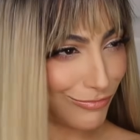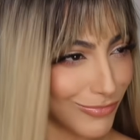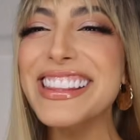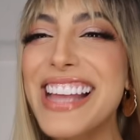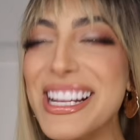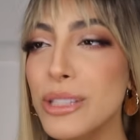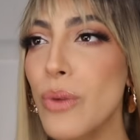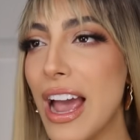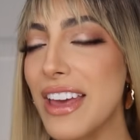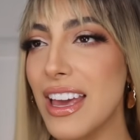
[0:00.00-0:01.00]
I think that's
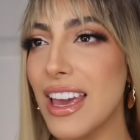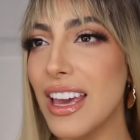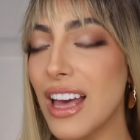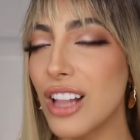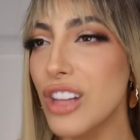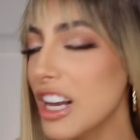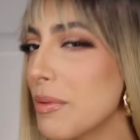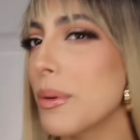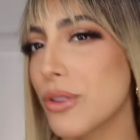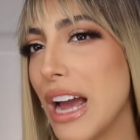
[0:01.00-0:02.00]
why a lot of
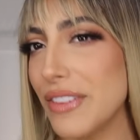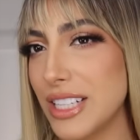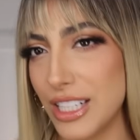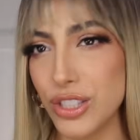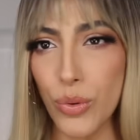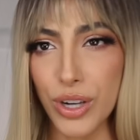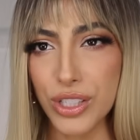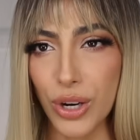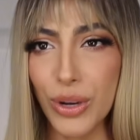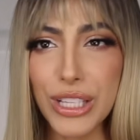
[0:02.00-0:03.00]
people gravitated towards
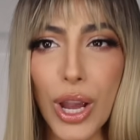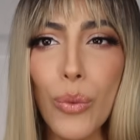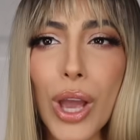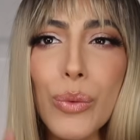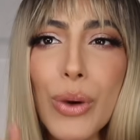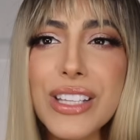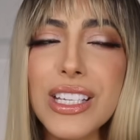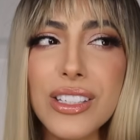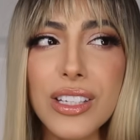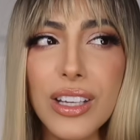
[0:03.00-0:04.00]
her. It
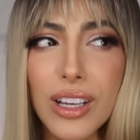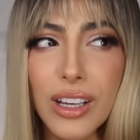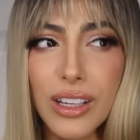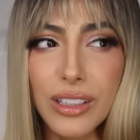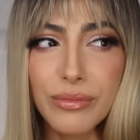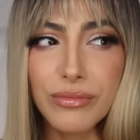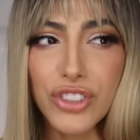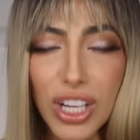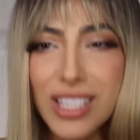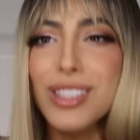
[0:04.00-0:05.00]
wasn't
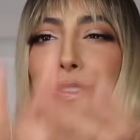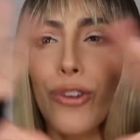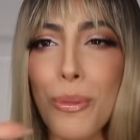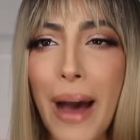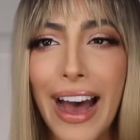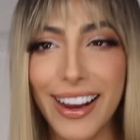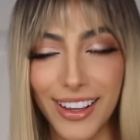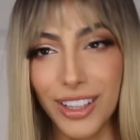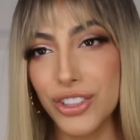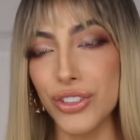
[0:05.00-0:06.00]
just the full
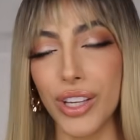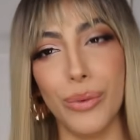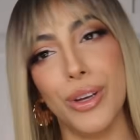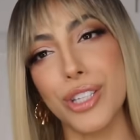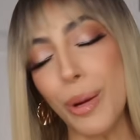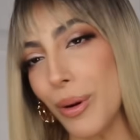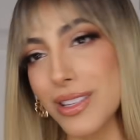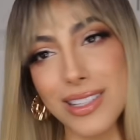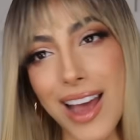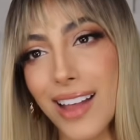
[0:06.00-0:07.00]
package, it was her
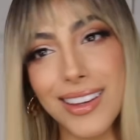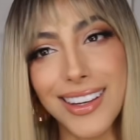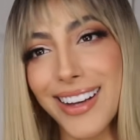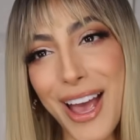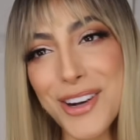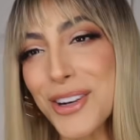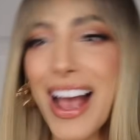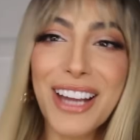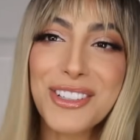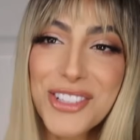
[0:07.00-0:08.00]
personality and her
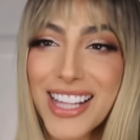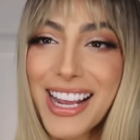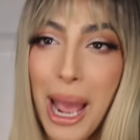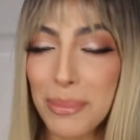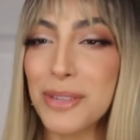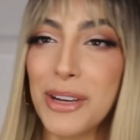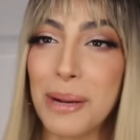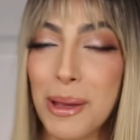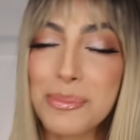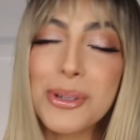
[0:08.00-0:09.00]
energy that
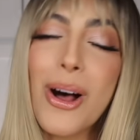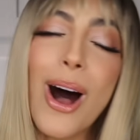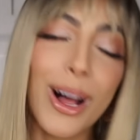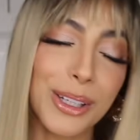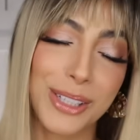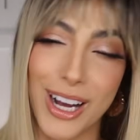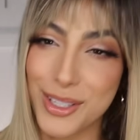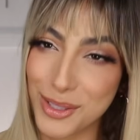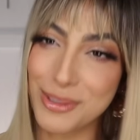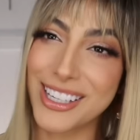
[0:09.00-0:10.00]
captivated people all
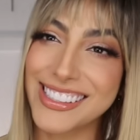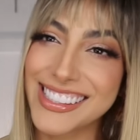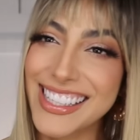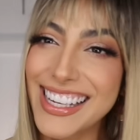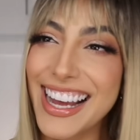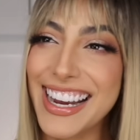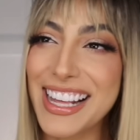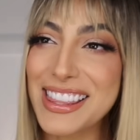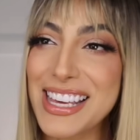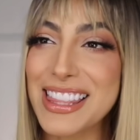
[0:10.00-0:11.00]
across the world. And
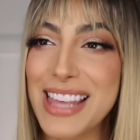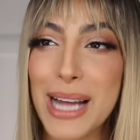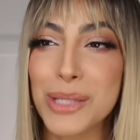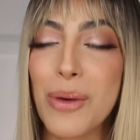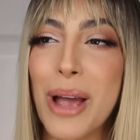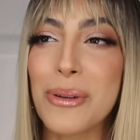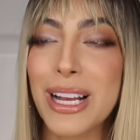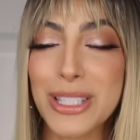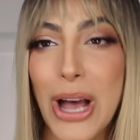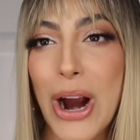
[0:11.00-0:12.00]
I think that's why when
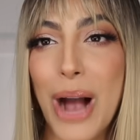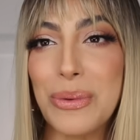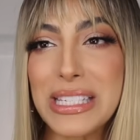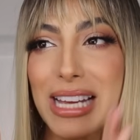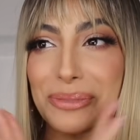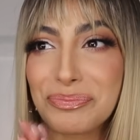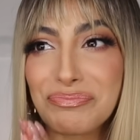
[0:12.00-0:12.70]
I saw her, I was like,